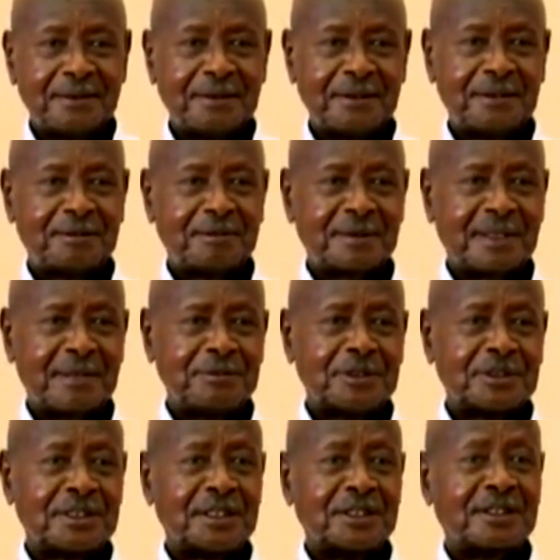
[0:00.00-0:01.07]
then it becomes
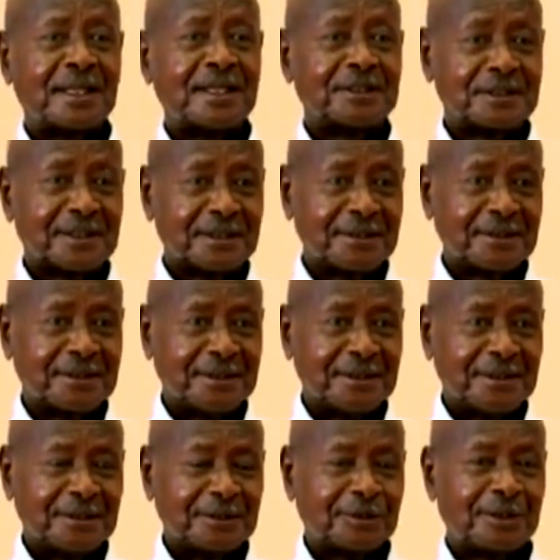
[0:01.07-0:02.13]
a sanitizer.
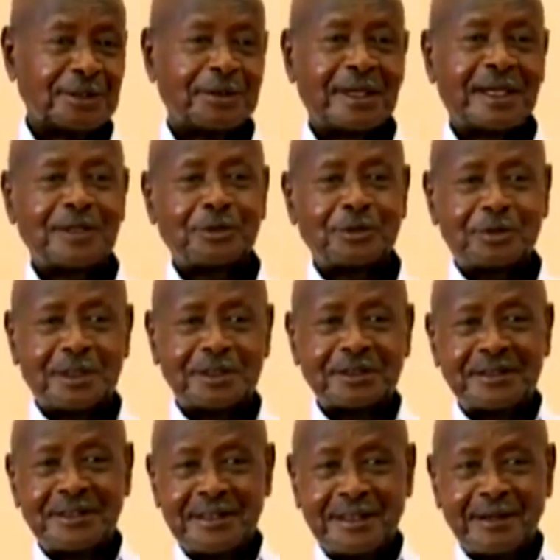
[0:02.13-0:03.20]
So the one who
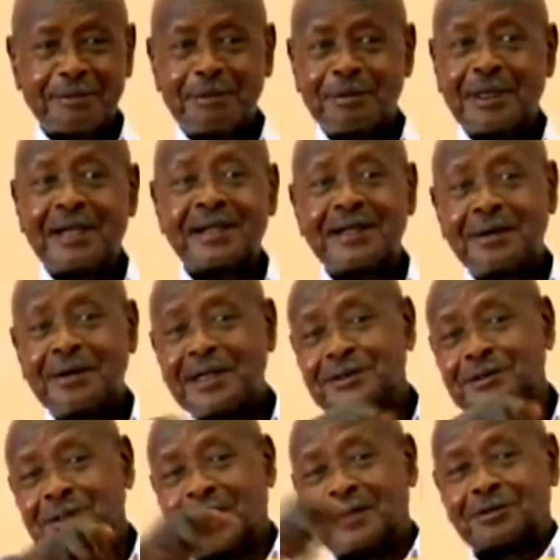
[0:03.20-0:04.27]
was killing our people now
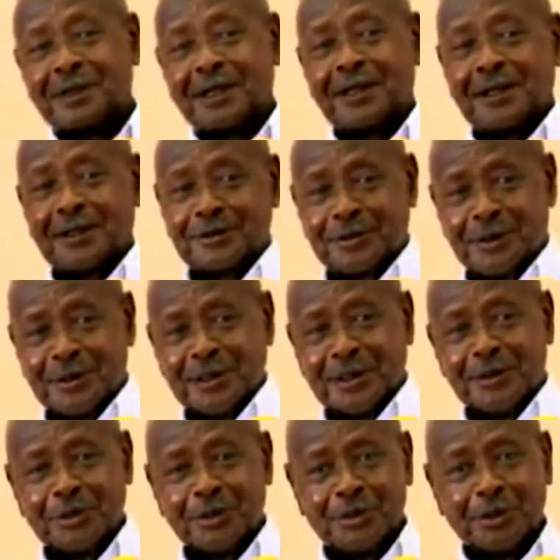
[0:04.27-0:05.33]
has, have, has found
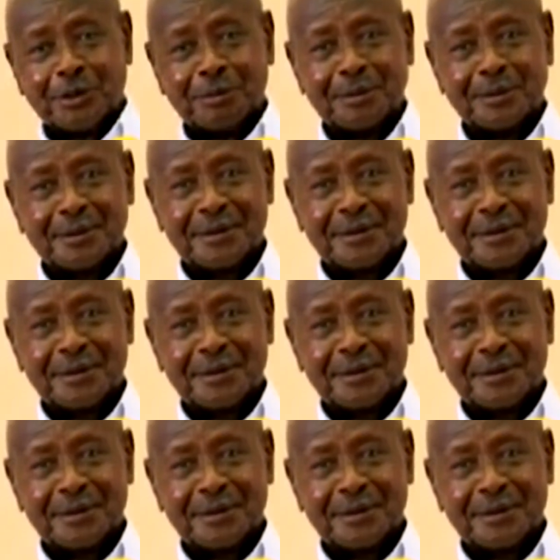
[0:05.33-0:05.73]
a new job